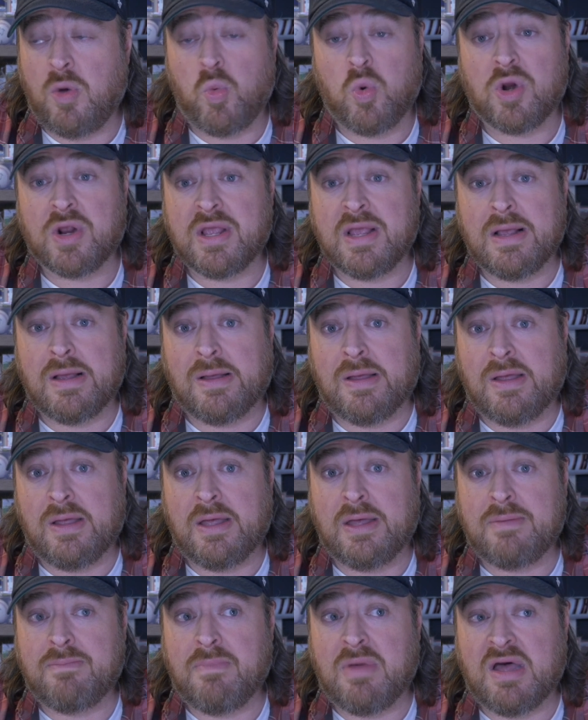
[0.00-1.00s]
working
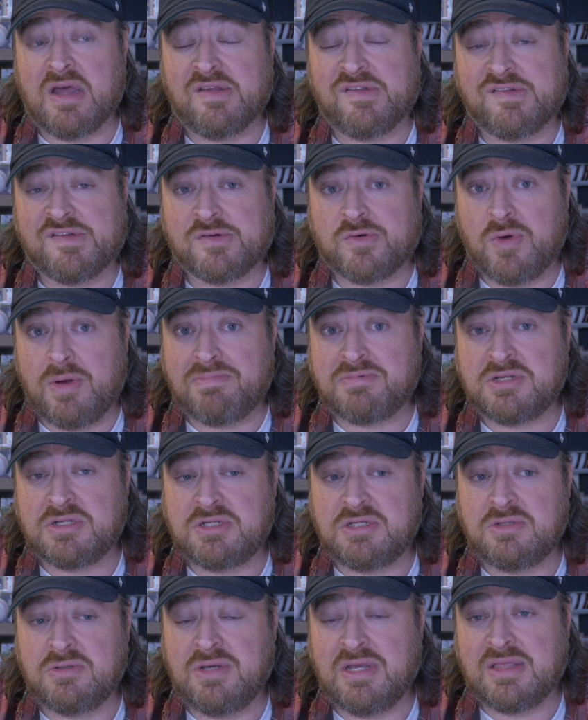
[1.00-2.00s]
on my
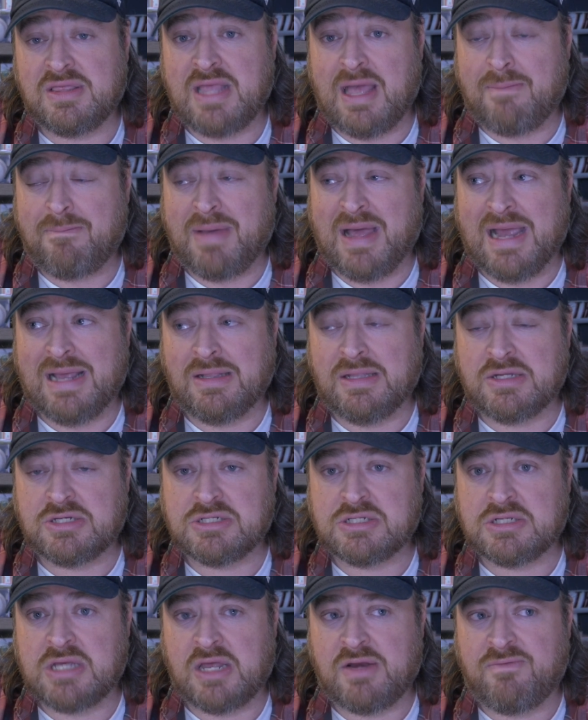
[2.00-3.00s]
script to get that pilot
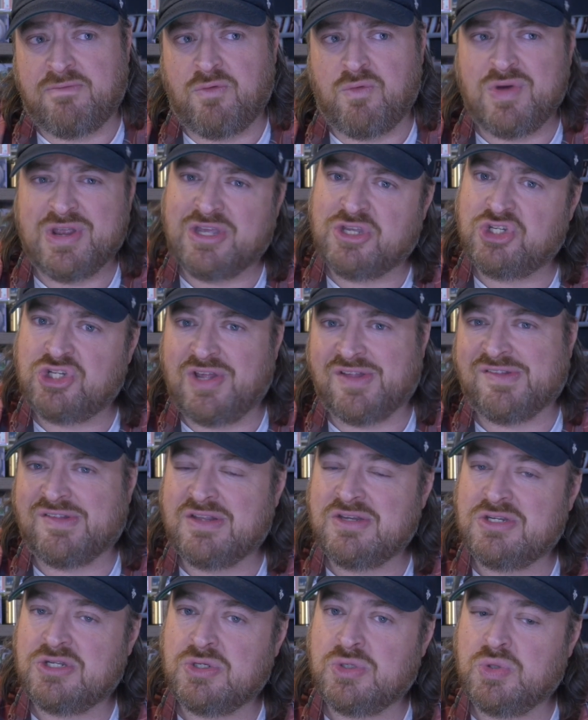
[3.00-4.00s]
kind of
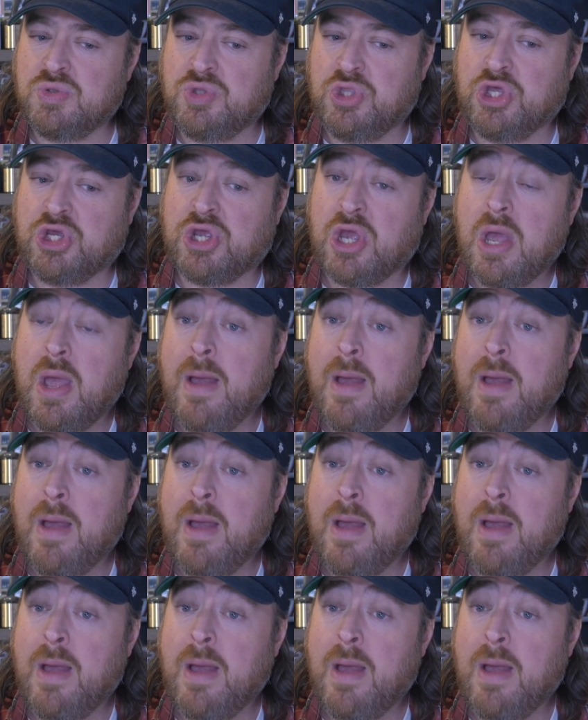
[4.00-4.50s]
readjusted to the